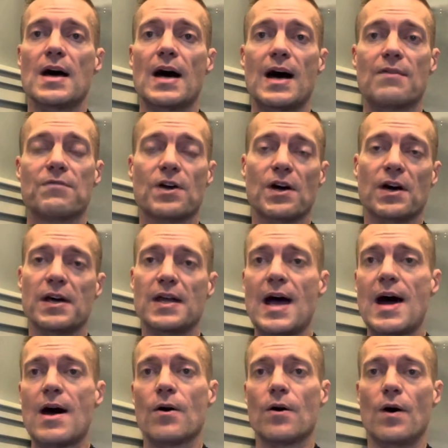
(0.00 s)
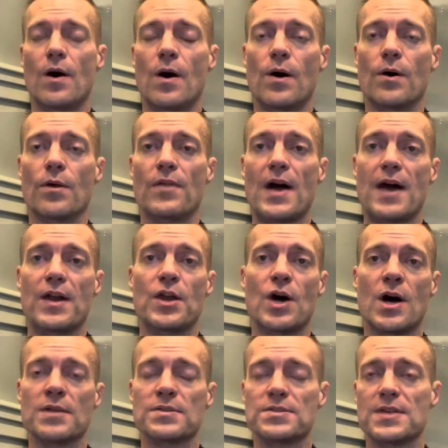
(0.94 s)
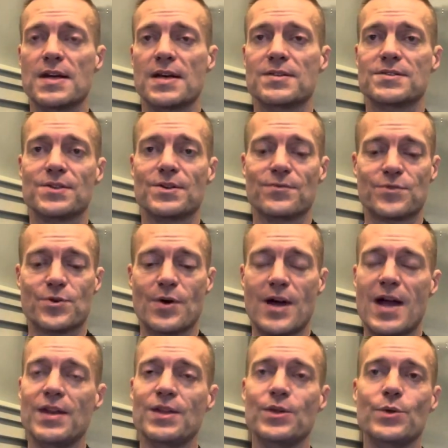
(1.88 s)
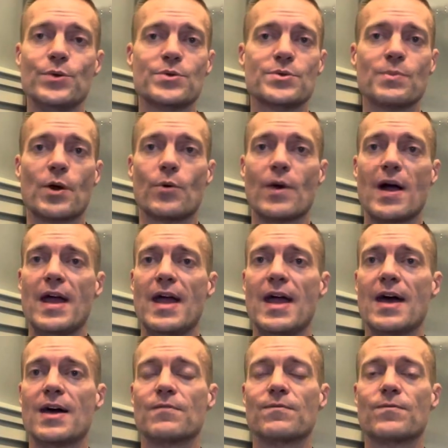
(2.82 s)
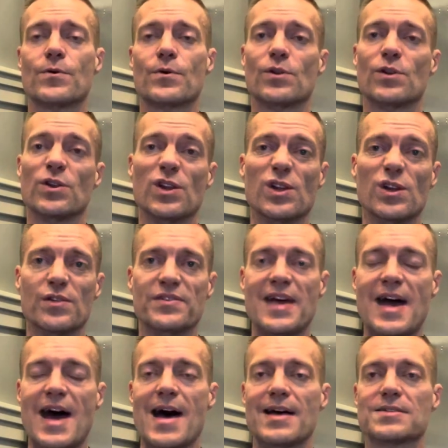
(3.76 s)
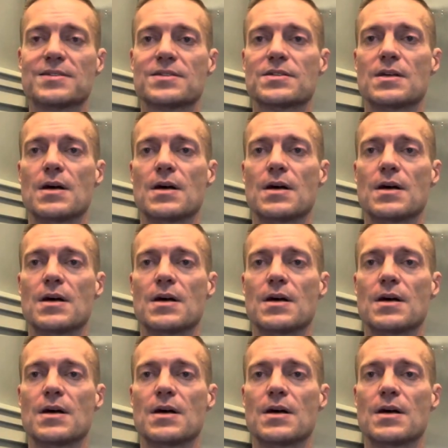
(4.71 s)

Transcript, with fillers: I've cut out all that nonsense of trying to use my right hand for little tasks.